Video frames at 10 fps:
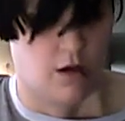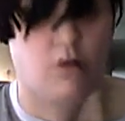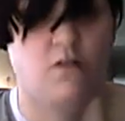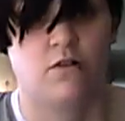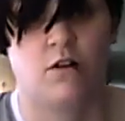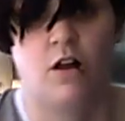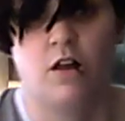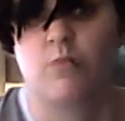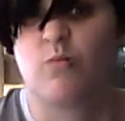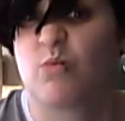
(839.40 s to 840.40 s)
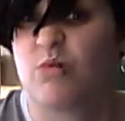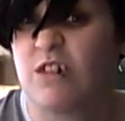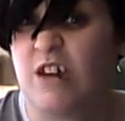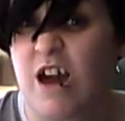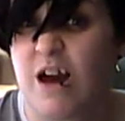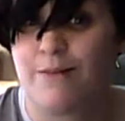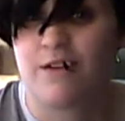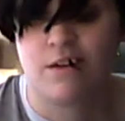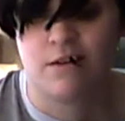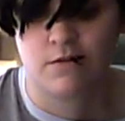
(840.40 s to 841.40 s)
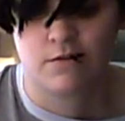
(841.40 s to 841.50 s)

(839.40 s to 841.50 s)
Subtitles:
Overall, I'm really happy.